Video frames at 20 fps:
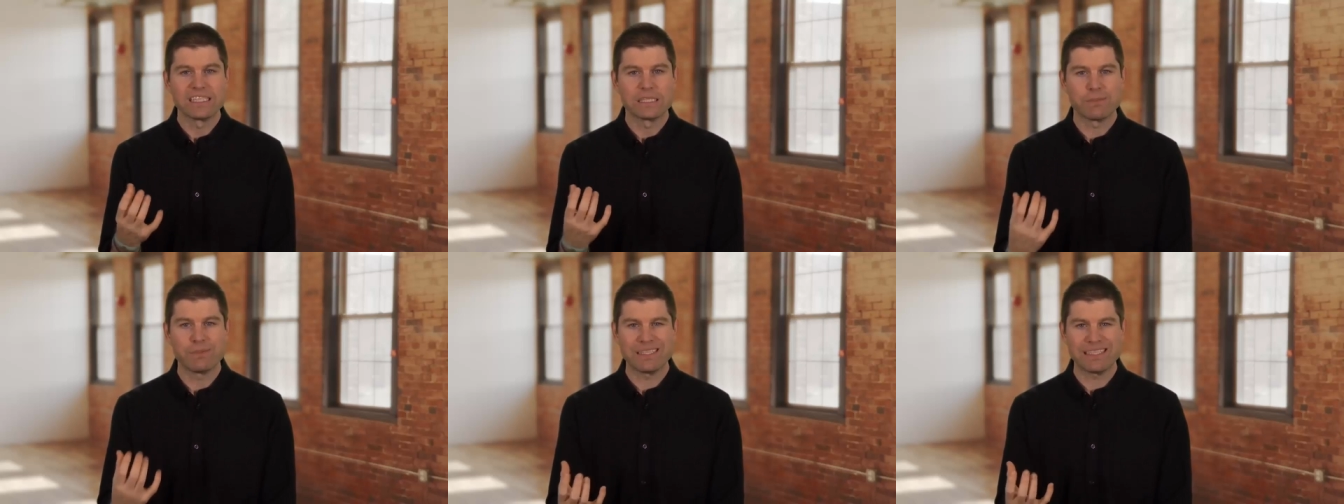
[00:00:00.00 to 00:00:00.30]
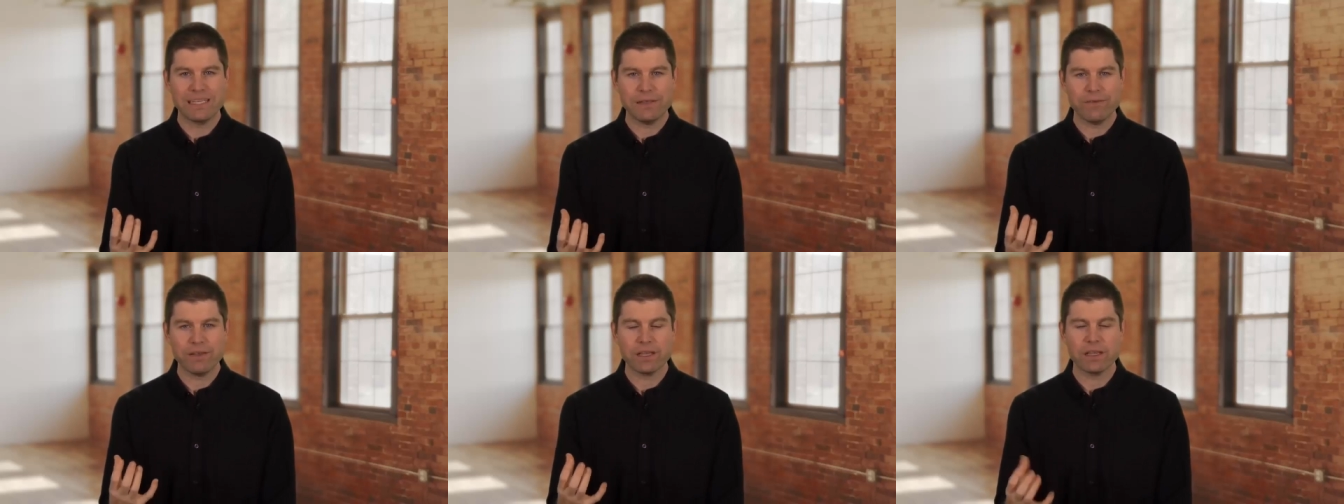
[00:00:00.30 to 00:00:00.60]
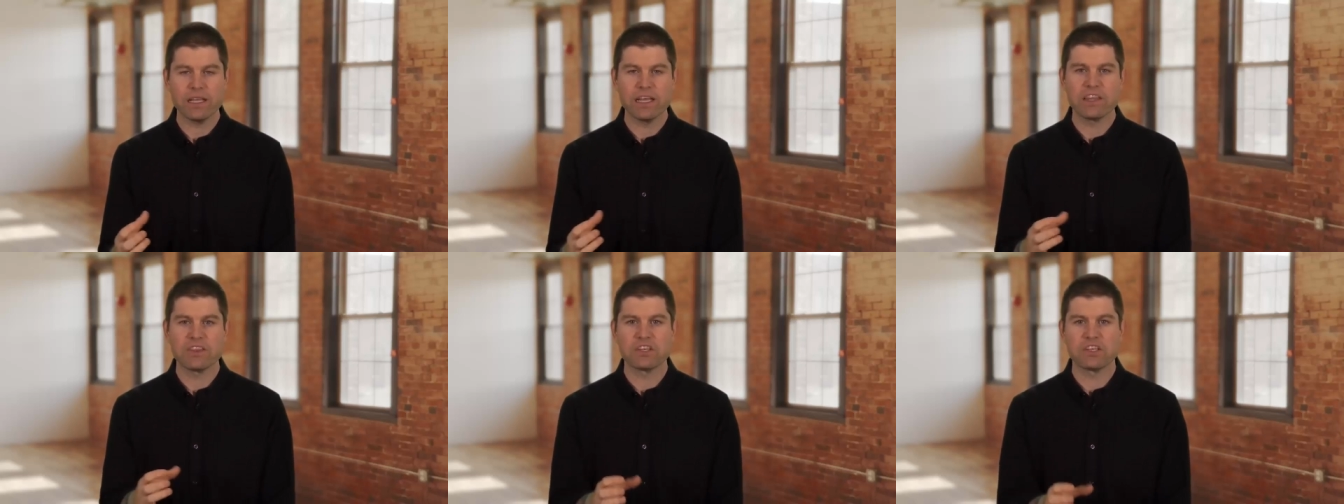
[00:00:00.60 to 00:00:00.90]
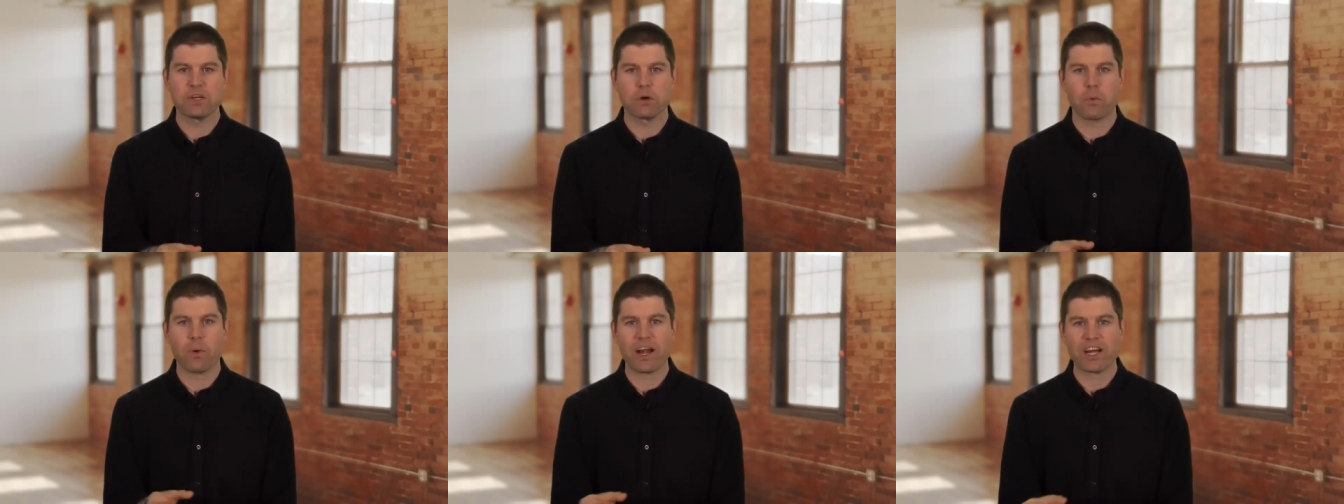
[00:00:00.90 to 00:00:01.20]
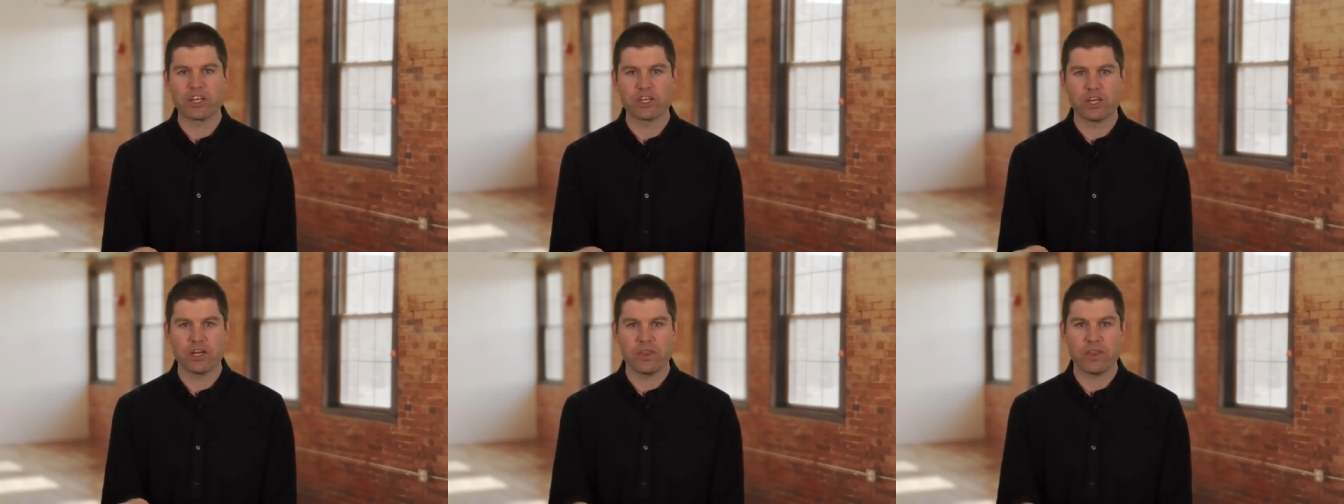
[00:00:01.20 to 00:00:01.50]
specifically in the
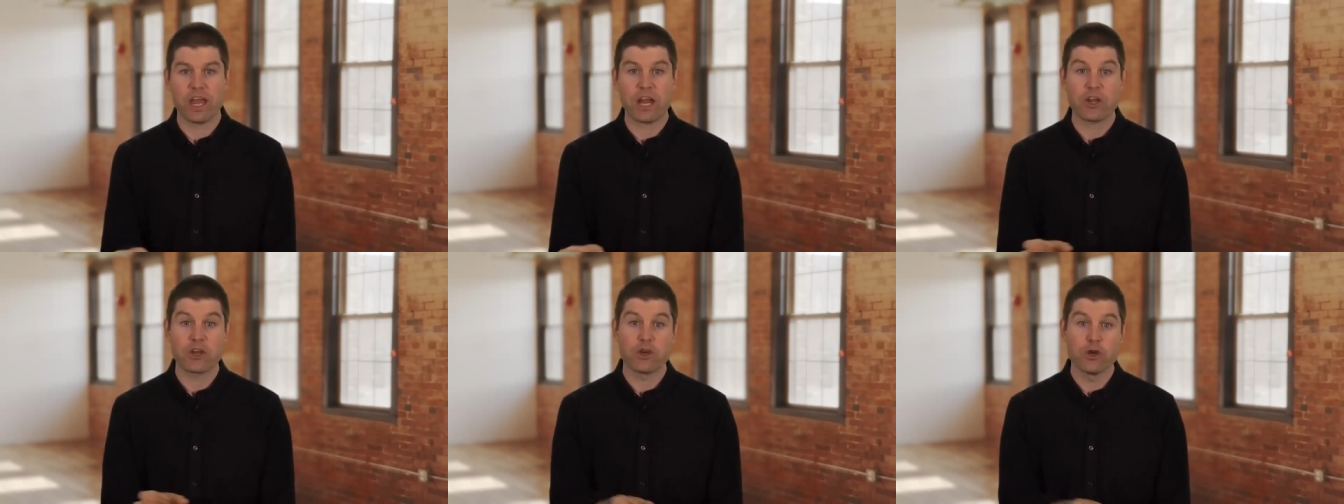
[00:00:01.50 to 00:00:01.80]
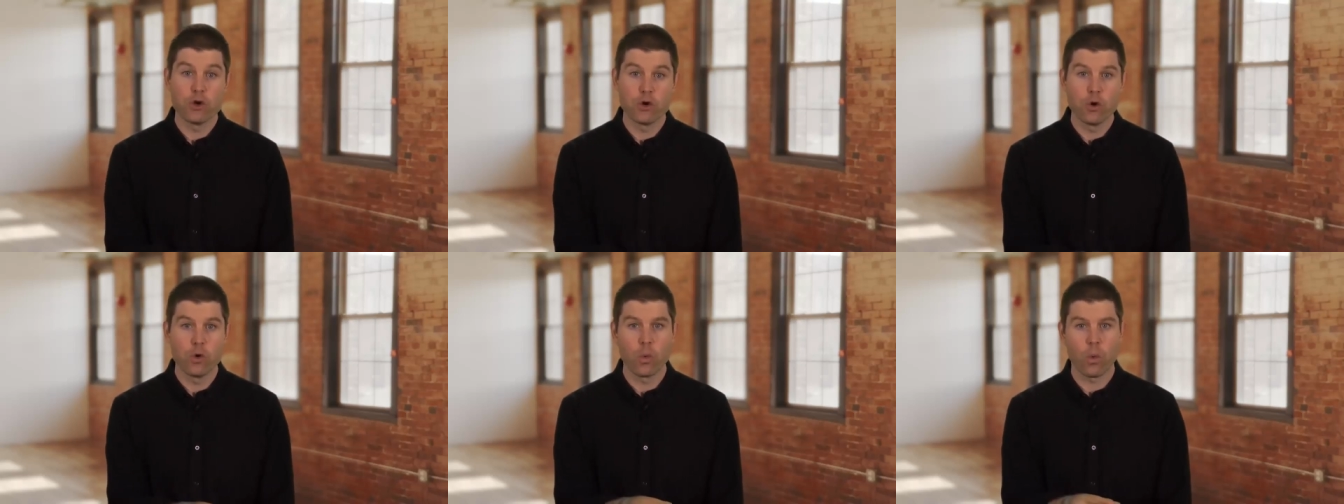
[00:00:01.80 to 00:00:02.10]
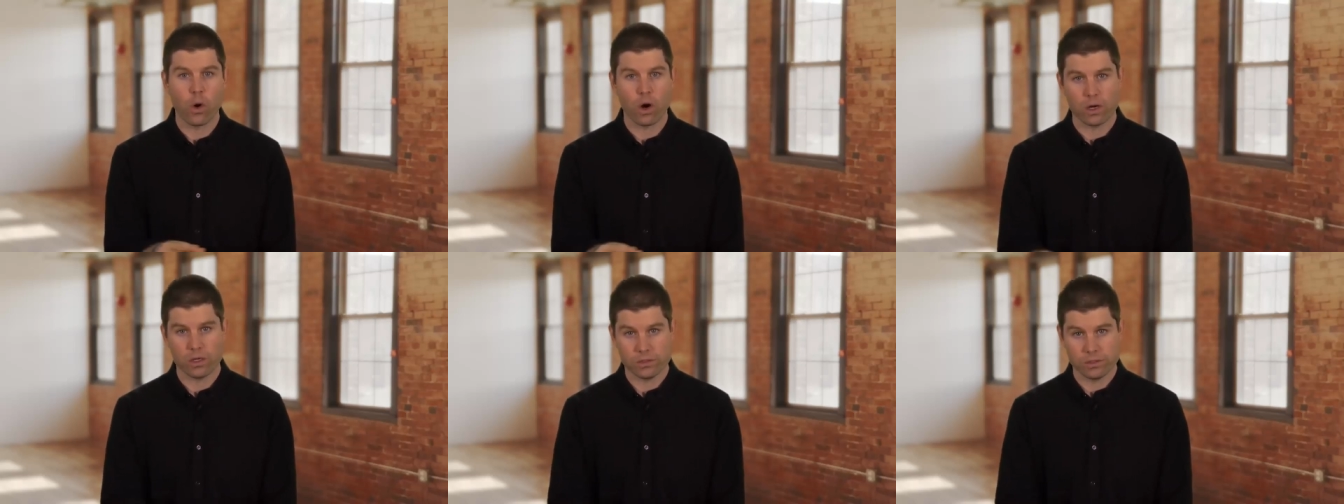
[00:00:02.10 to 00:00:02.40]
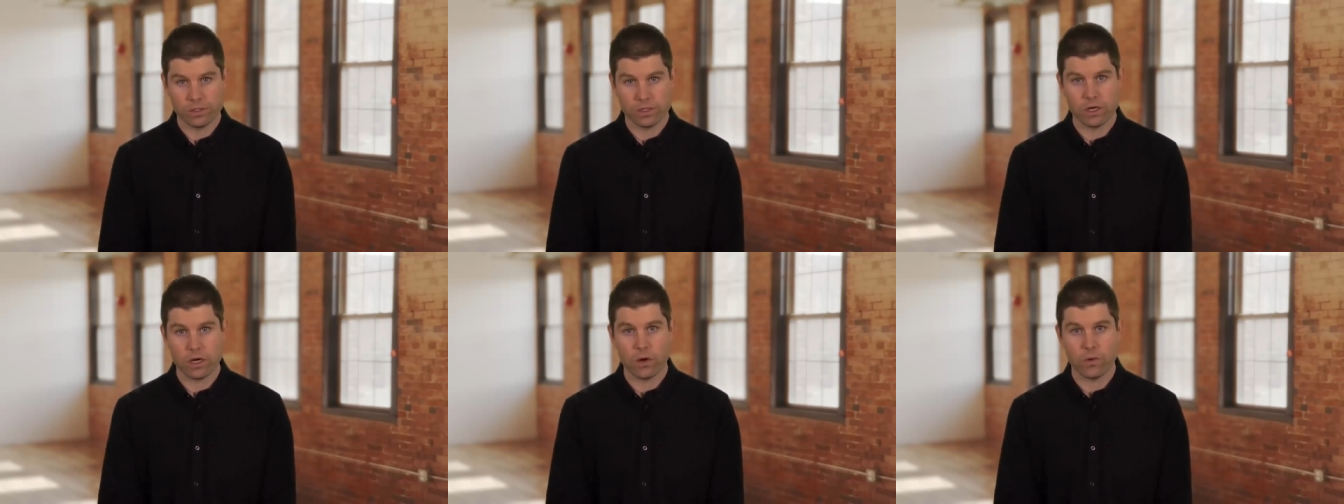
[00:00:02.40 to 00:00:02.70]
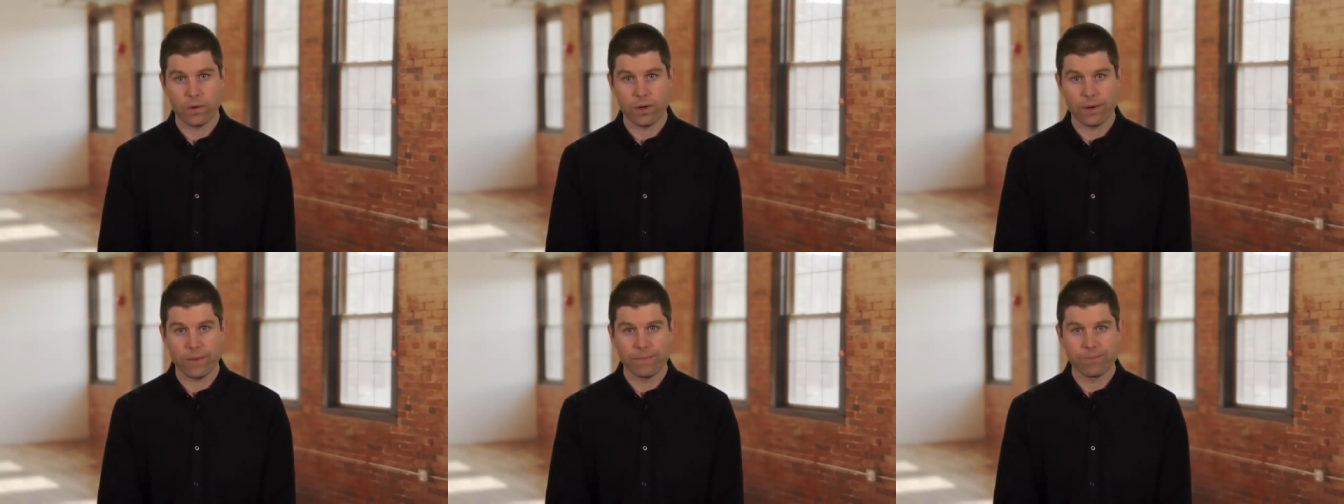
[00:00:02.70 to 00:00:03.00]
direction that you want it to
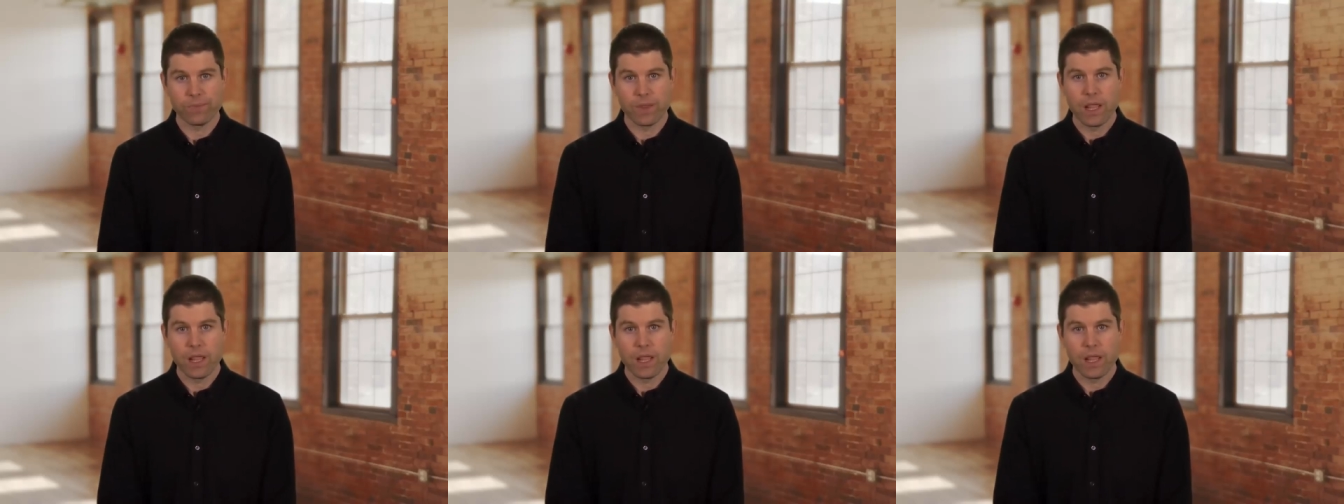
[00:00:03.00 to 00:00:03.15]
go in.